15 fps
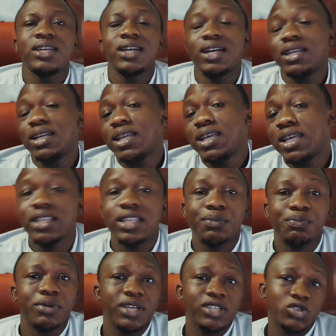and
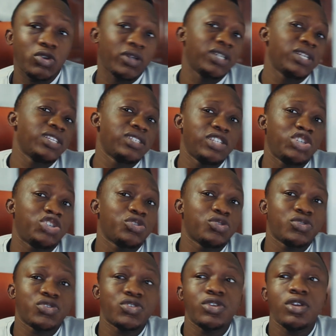enterprise
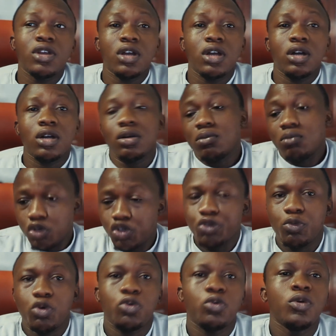organizations, uh,
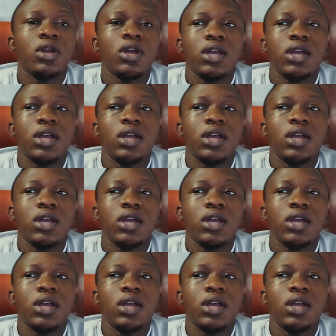much more.